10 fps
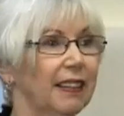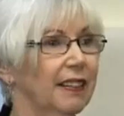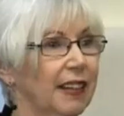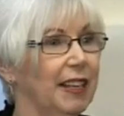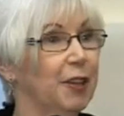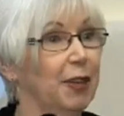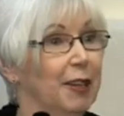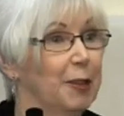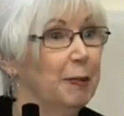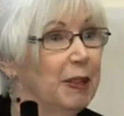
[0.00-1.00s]
Thank you,
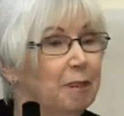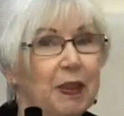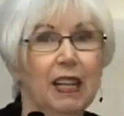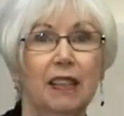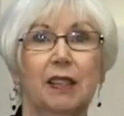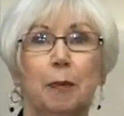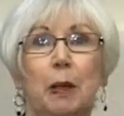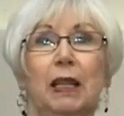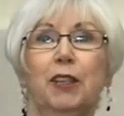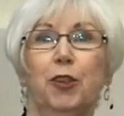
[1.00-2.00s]
Yasmin. It is a
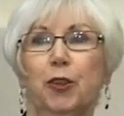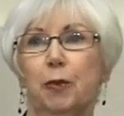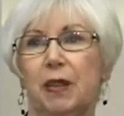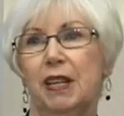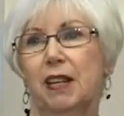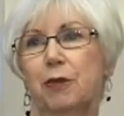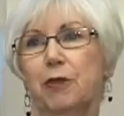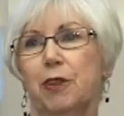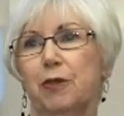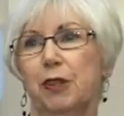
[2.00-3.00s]
pleasure to be here
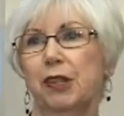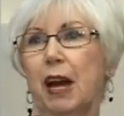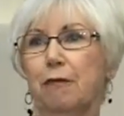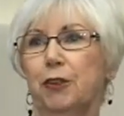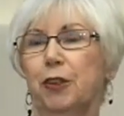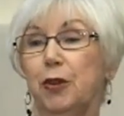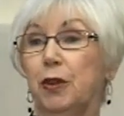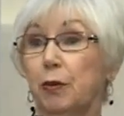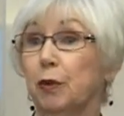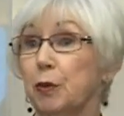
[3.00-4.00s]
with you this afternoon.
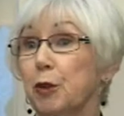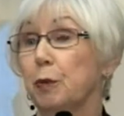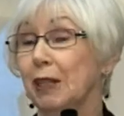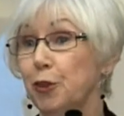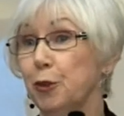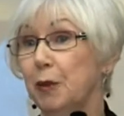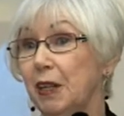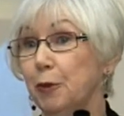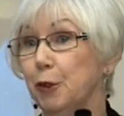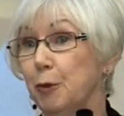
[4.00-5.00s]
Well, it was a pleasure to be
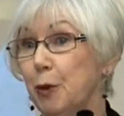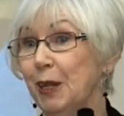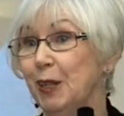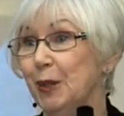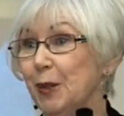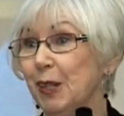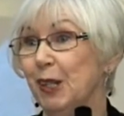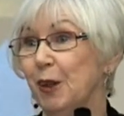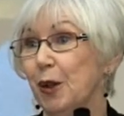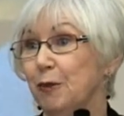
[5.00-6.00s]
here this morning, too, to
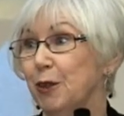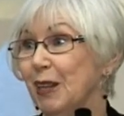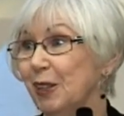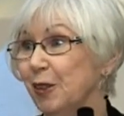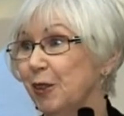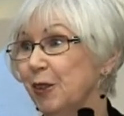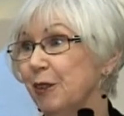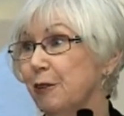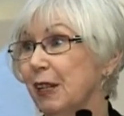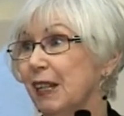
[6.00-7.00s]
see all of you get your
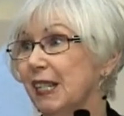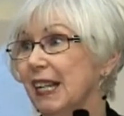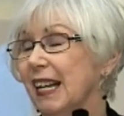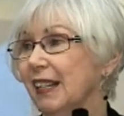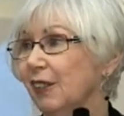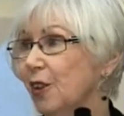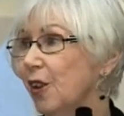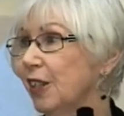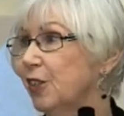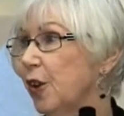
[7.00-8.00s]
certificates and
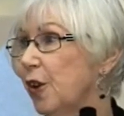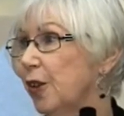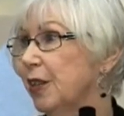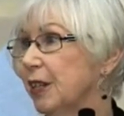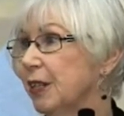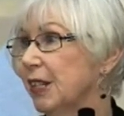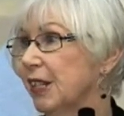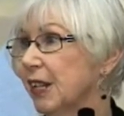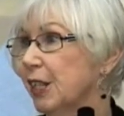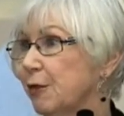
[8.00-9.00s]
acknowledge all the
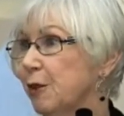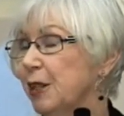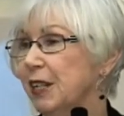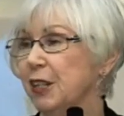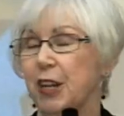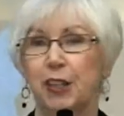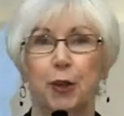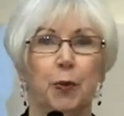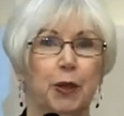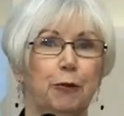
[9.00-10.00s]
successful in
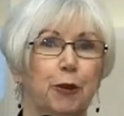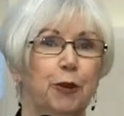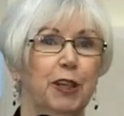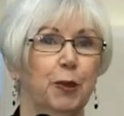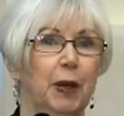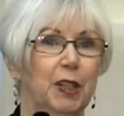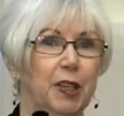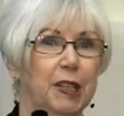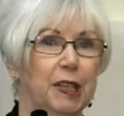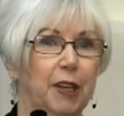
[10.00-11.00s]
your wonderful
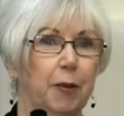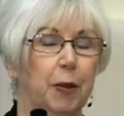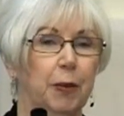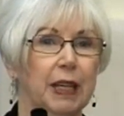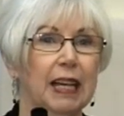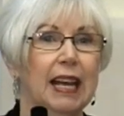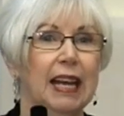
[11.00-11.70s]
graduation ceremony.